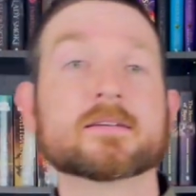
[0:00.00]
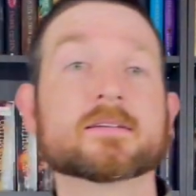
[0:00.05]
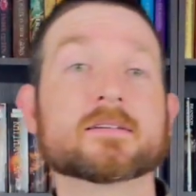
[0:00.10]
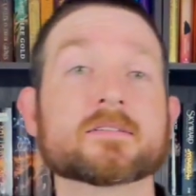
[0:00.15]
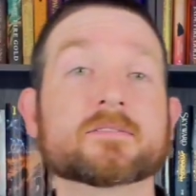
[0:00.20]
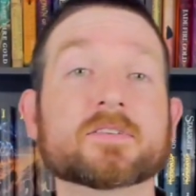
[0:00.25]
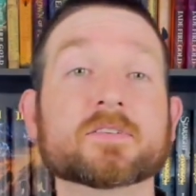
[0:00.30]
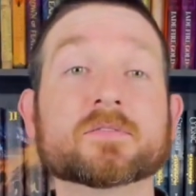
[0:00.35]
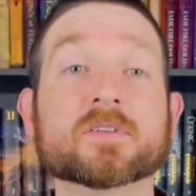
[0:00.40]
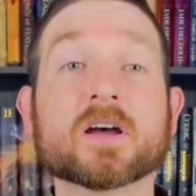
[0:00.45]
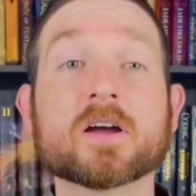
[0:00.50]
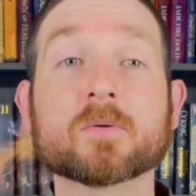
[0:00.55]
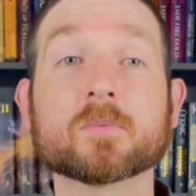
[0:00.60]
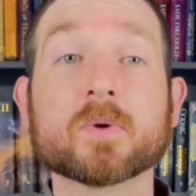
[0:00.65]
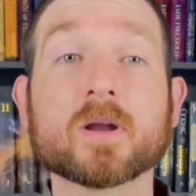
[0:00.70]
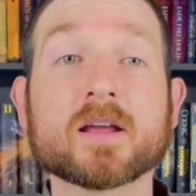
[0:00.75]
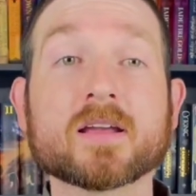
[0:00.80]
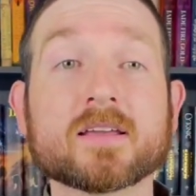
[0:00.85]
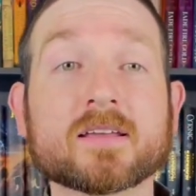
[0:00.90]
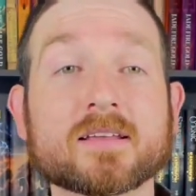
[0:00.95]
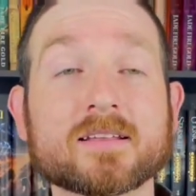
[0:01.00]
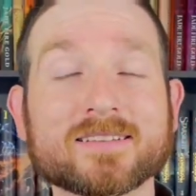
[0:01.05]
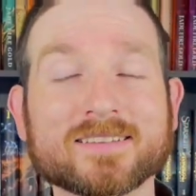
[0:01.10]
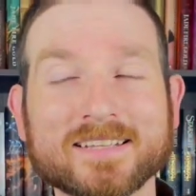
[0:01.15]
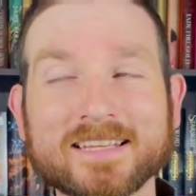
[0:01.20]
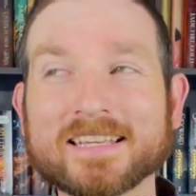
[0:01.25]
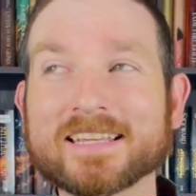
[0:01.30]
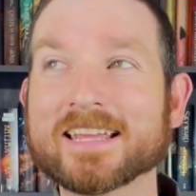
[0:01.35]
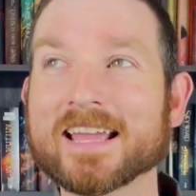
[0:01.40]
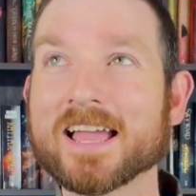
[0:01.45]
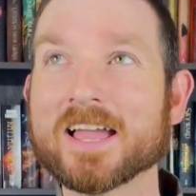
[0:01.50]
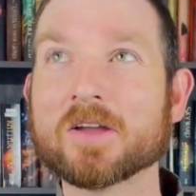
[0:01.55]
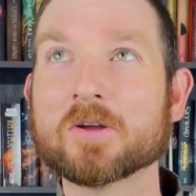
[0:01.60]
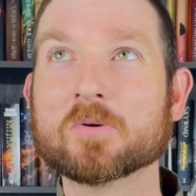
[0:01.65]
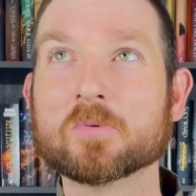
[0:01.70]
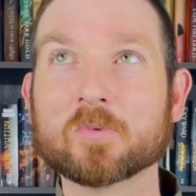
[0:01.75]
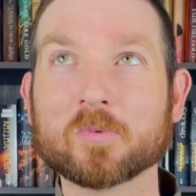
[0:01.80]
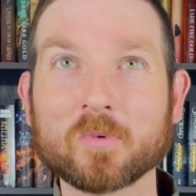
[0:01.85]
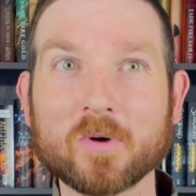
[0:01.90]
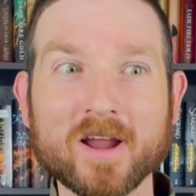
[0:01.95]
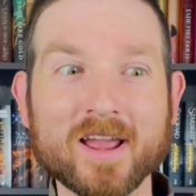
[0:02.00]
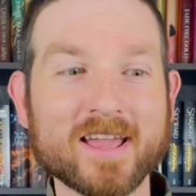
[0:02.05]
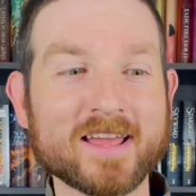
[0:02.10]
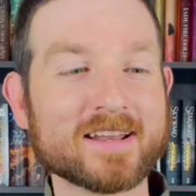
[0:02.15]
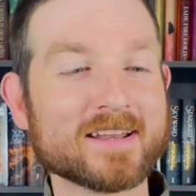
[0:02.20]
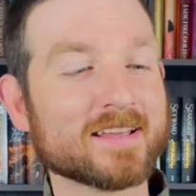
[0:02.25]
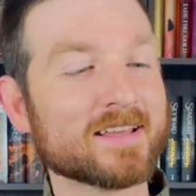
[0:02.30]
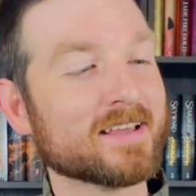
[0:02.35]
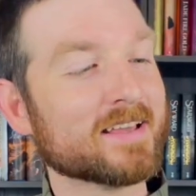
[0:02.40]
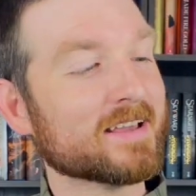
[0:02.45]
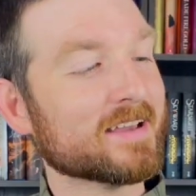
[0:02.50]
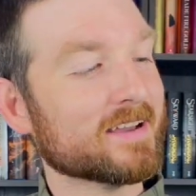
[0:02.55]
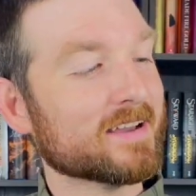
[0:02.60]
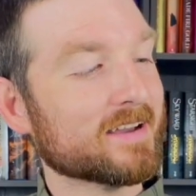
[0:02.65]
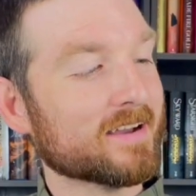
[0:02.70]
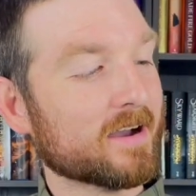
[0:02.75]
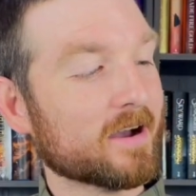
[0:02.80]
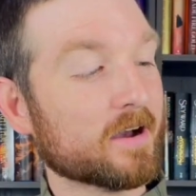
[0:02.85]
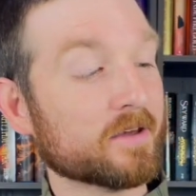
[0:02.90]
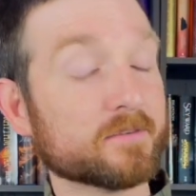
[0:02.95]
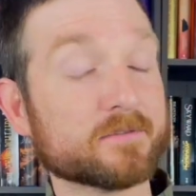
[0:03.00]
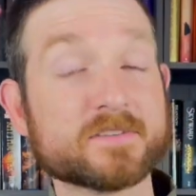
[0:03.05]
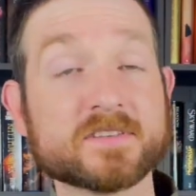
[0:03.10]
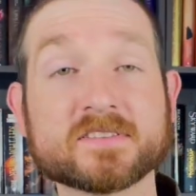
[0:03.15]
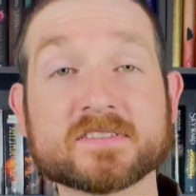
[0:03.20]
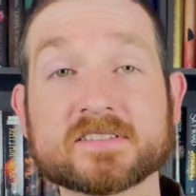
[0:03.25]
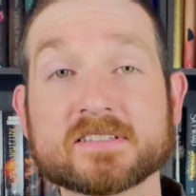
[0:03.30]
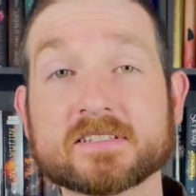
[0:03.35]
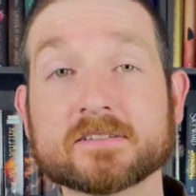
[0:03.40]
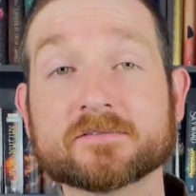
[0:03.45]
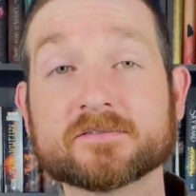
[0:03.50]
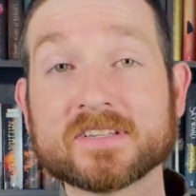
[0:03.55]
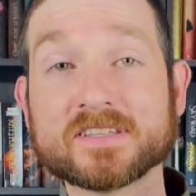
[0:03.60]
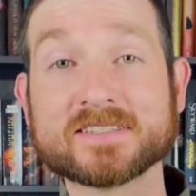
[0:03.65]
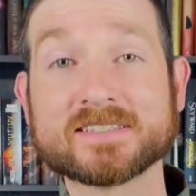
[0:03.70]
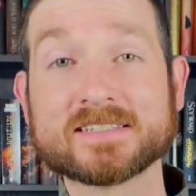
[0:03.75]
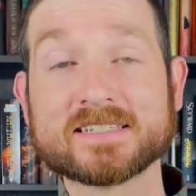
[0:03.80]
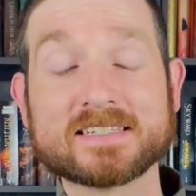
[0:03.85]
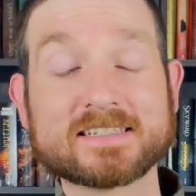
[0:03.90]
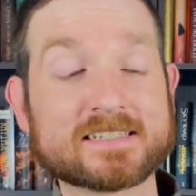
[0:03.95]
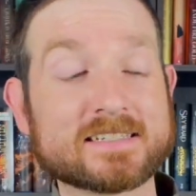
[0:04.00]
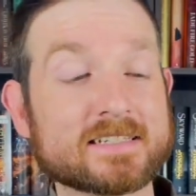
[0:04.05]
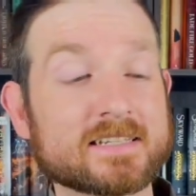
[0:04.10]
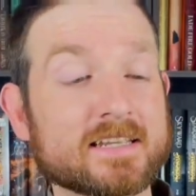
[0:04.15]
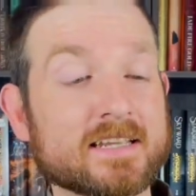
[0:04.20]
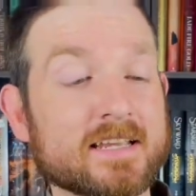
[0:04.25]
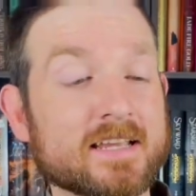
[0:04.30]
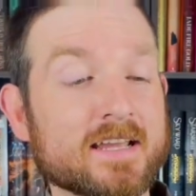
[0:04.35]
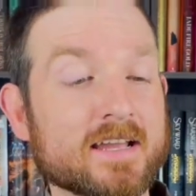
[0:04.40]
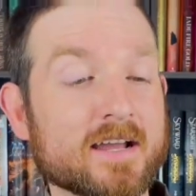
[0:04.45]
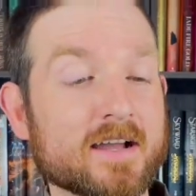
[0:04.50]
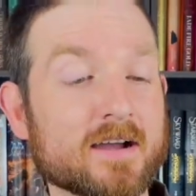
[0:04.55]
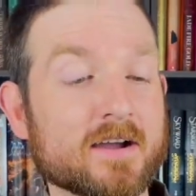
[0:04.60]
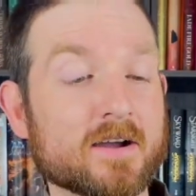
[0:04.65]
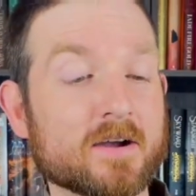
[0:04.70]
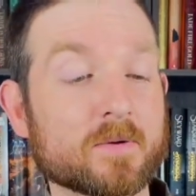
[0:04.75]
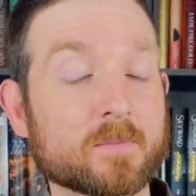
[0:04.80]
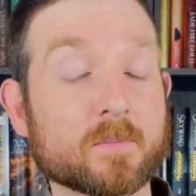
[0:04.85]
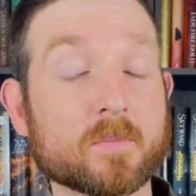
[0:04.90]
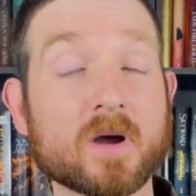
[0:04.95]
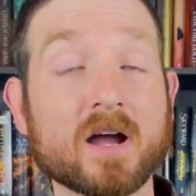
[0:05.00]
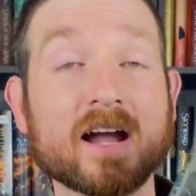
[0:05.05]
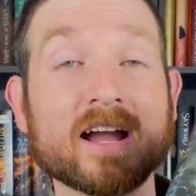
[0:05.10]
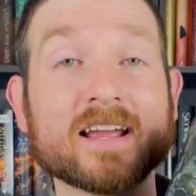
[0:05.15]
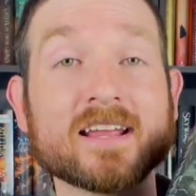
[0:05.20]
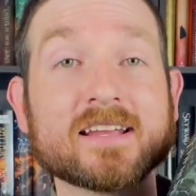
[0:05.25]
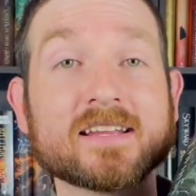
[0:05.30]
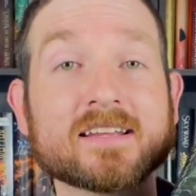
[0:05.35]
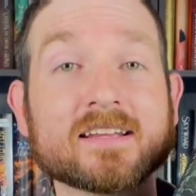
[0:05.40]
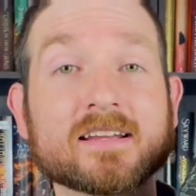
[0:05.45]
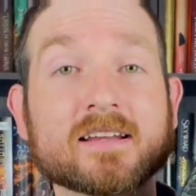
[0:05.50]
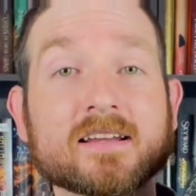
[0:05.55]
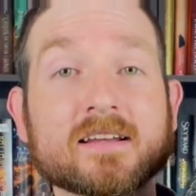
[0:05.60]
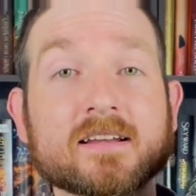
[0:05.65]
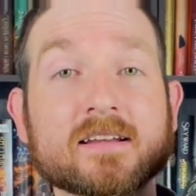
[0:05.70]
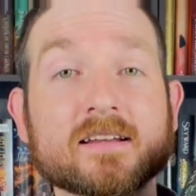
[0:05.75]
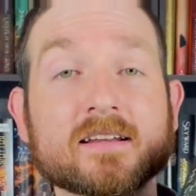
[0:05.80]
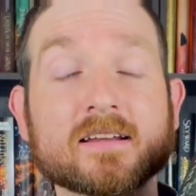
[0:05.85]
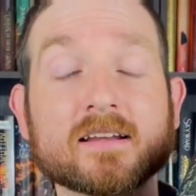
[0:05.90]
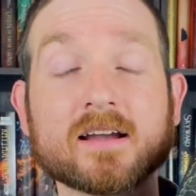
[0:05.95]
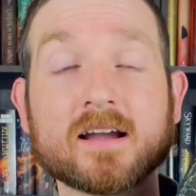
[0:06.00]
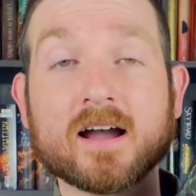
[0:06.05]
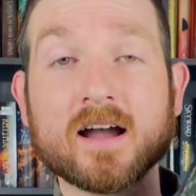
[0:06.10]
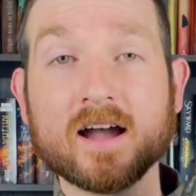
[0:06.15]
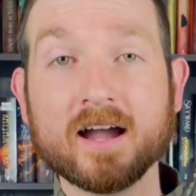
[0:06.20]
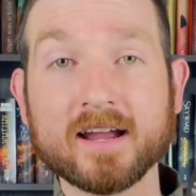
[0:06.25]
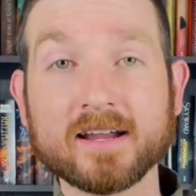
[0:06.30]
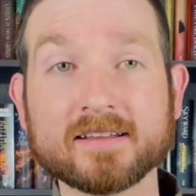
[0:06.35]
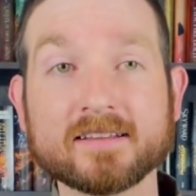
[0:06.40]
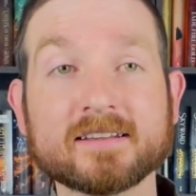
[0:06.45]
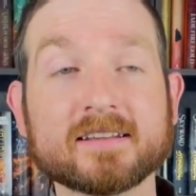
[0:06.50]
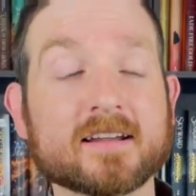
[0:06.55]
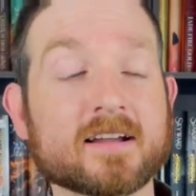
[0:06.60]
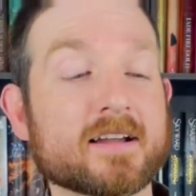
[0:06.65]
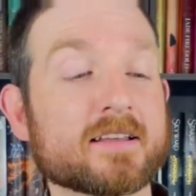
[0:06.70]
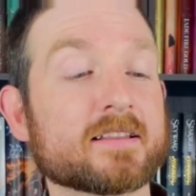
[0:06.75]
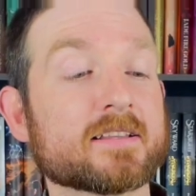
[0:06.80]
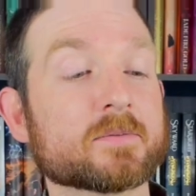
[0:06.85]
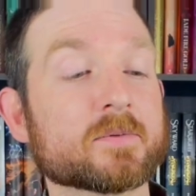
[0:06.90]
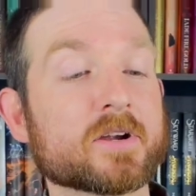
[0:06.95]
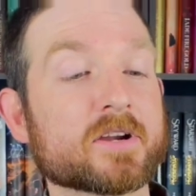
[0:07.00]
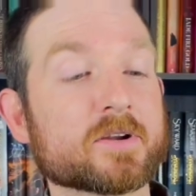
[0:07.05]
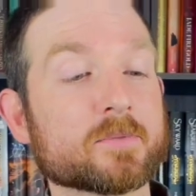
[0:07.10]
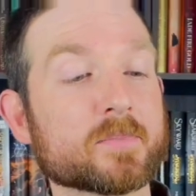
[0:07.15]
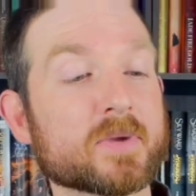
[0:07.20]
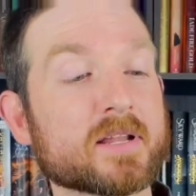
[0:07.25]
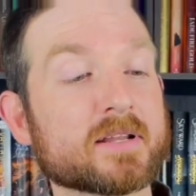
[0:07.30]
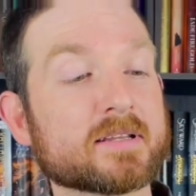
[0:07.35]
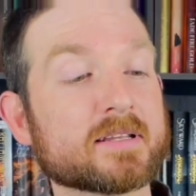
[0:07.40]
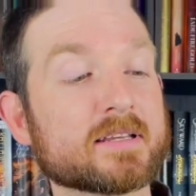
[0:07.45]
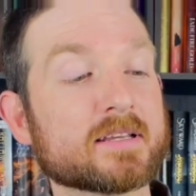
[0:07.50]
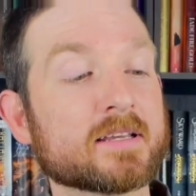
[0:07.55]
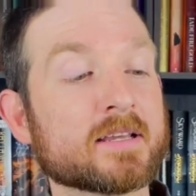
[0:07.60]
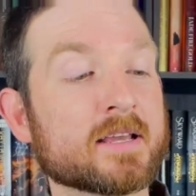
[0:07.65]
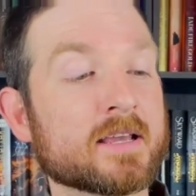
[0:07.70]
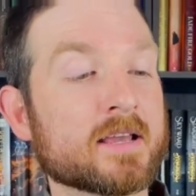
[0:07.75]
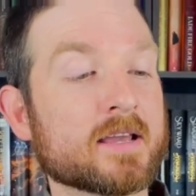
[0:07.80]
if you've not read yet read the Fifth Season, I highly recommend it.